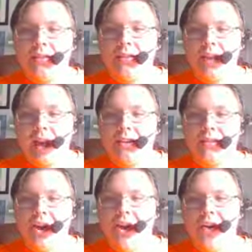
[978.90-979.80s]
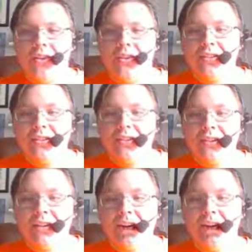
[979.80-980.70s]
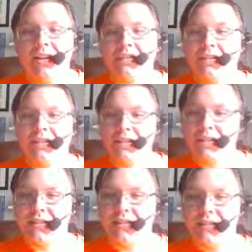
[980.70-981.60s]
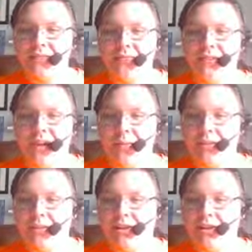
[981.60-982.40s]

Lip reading: That is all. I see. Damn you,